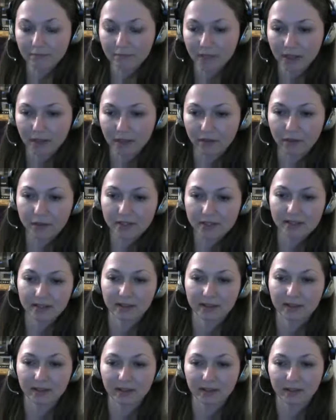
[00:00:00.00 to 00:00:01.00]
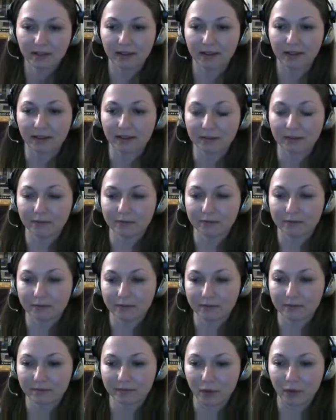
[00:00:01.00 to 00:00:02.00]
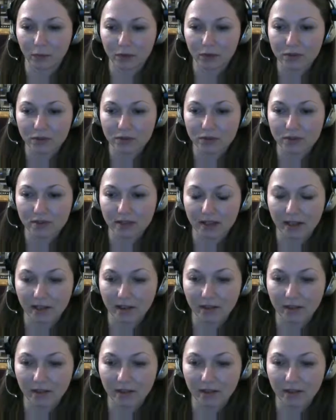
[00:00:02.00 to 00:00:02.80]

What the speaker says: first thing I want to say,